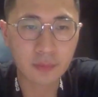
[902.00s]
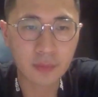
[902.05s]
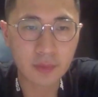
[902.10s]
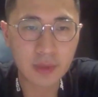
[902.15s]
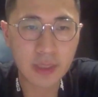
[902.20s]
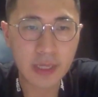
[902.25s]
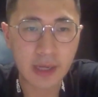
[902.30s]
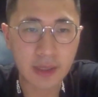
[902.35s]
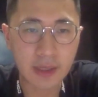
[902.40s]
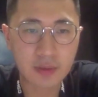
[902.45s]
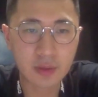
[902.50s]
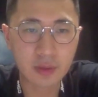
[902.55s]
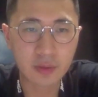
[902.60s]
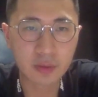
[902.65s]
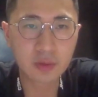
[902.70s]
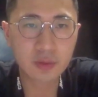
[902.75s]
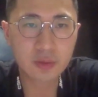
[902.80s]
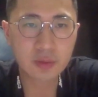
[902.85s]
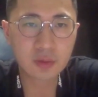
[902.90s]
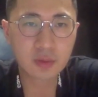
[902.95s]
Yeah, so
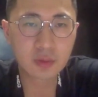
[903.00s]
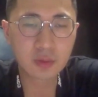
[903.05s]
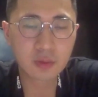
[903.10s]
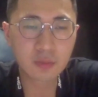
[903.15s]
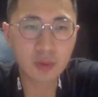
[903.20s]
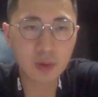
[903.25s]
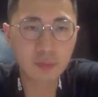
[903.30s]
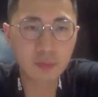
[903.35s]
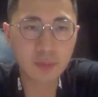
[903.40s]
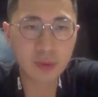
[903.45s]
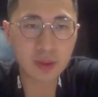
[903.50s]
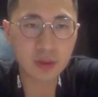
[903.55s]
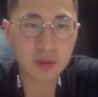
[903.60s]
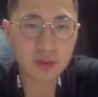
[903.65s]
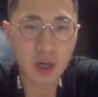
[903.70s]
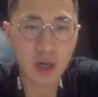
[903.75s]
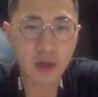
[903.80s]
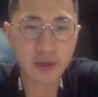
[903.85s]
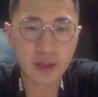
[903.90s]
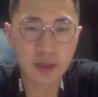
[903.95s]
U2 will be
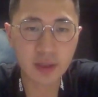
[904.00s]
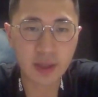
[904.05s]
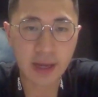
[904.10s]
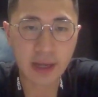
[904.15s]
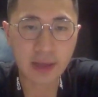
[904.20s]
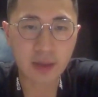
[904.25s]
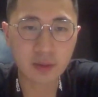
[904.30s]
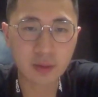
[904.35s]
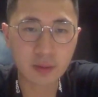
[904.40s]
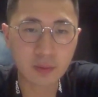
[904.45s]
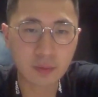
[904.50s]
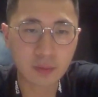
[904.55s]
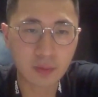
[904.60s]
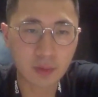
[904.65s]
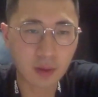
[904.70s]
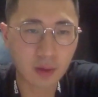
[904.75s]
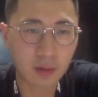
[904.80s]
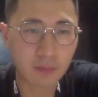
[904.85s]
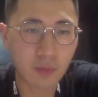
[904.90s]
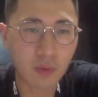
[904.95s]
targeting at a
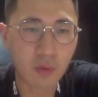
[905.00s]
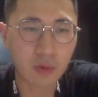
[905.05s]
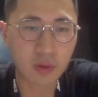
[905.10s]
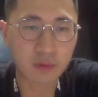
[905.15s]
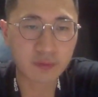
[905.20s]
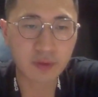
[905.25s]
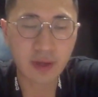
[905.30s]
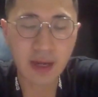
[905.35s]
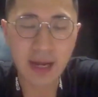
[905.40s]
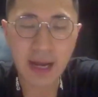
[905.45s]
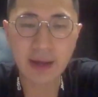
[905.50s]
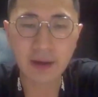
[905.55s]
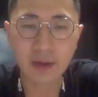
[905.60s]
more of a high